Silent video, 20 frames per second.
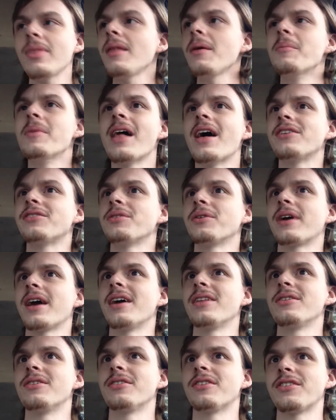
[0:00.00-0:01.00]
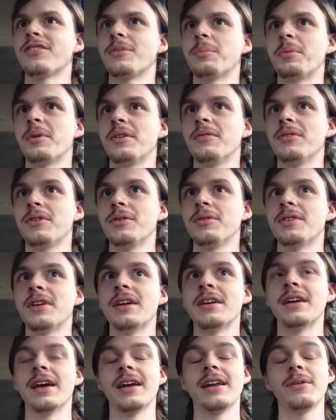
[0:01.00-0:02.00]
That's okay, they're just the previews,
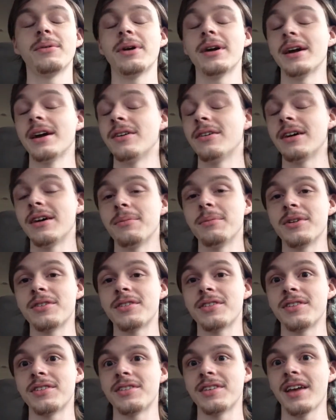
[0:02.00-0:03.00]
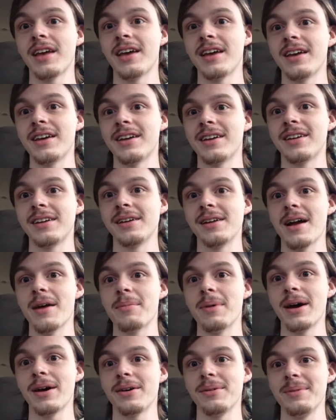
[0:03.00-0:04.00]
and anyway, I don't have much to say
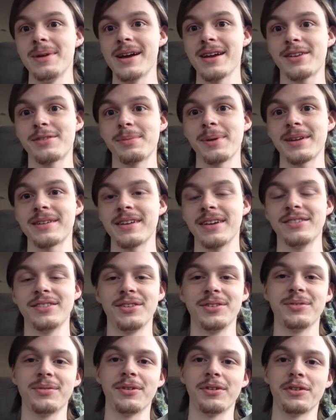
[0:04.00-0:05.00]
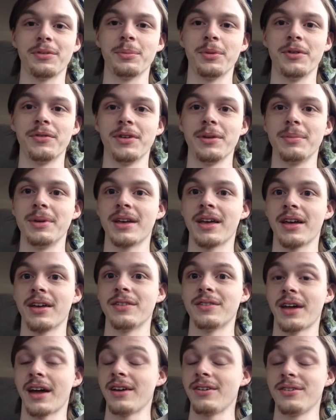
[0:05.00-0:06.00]
about my expectations for this movie
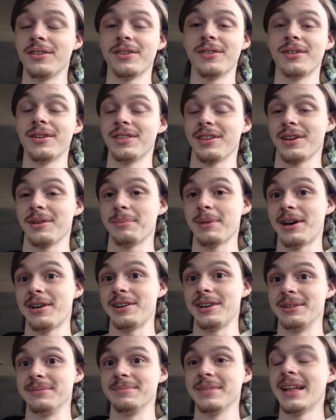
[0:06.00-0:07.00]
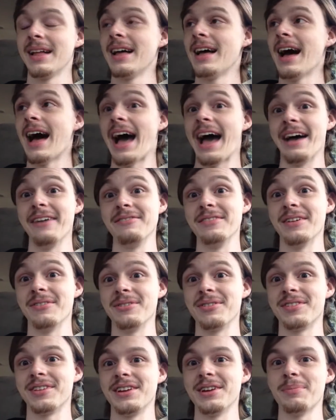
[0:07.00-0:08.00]
because I don't know anything about it. I've
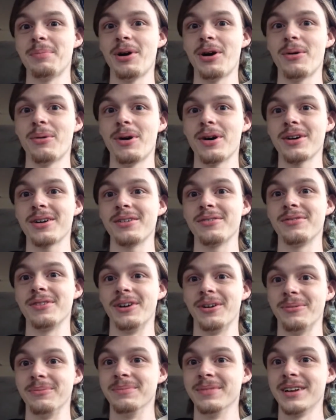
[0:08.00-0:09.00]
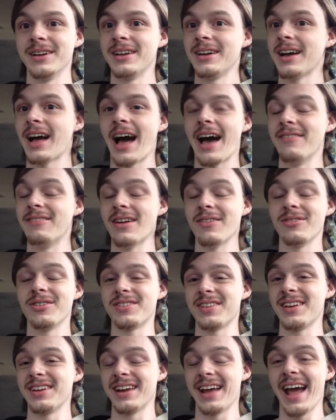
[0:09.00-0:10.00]
never seen a Paul Walker film. I've never
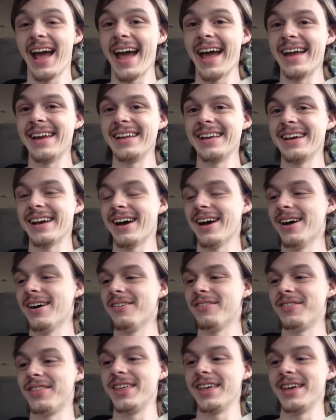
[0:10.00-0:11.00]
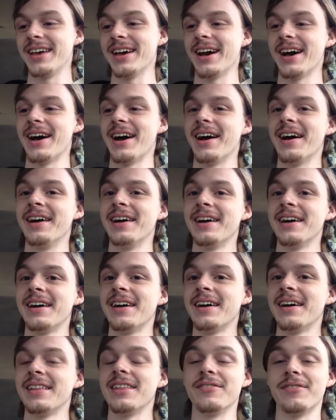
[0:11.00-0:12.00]
seen any of the
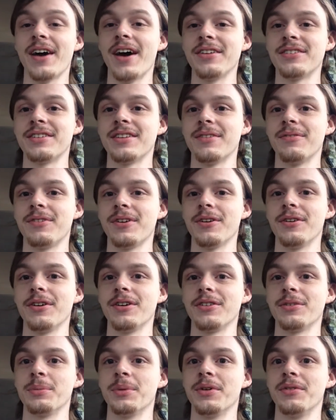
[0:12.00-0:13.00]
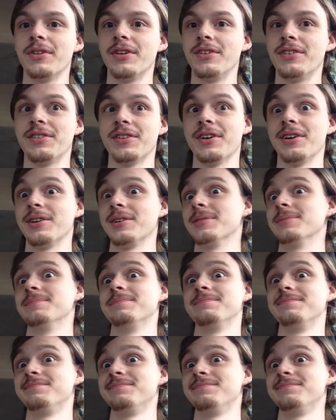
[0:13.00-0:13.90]
Fast and the Furious movies, so